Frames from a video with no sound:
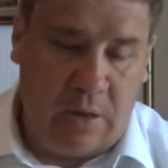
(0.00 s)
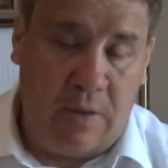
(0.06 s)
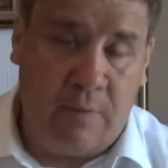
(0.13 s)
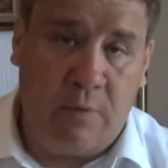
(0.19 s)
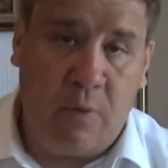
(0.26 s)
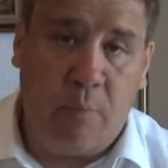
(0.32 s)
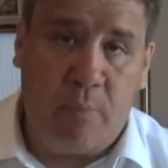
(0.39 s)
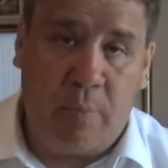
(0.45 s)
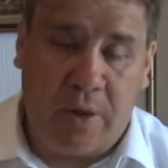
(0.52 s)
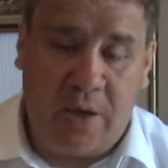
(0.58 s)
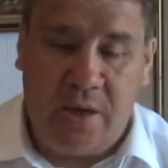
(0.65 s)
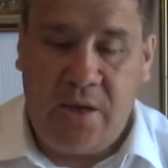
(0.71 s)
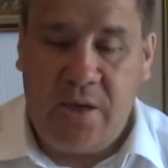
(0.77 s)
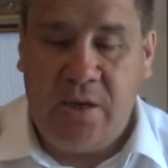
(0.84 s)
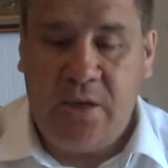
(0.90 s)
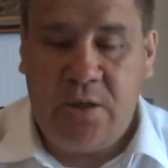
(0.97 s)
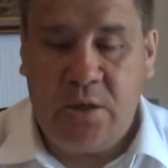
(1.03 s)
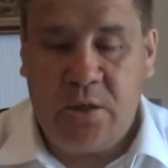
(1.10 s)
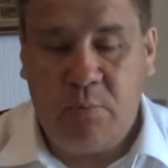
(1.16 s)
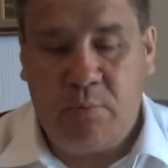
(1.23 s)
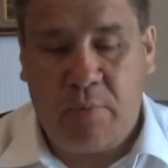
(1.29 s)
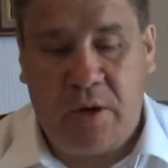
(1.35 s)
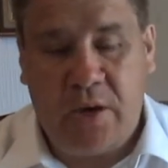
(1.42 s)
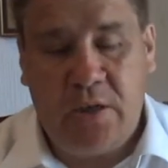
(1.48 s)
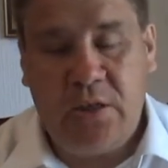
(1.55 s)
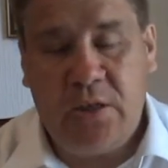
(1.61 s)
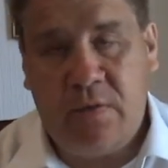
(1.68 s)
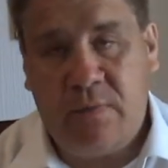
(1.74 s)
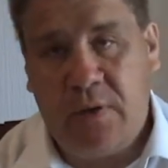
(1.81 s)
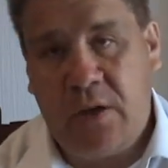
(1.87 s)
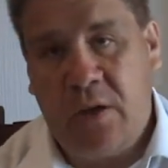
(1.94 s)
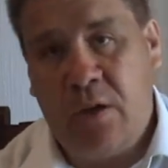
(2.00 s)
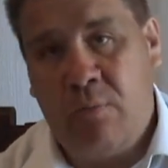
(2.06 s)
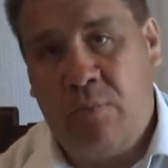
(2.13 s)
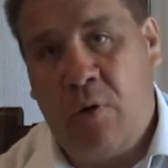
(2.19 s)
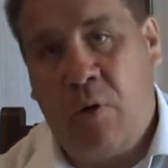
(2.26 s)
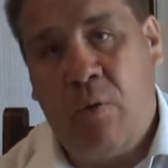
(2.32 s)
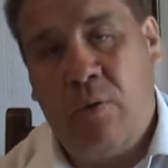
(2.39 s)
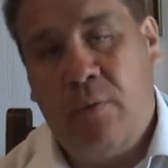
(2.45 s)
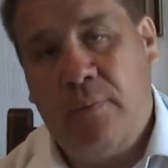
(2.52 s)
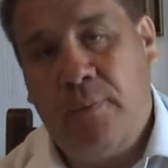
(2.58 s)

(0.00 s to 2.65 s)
We've got pages and pages of it here, bro.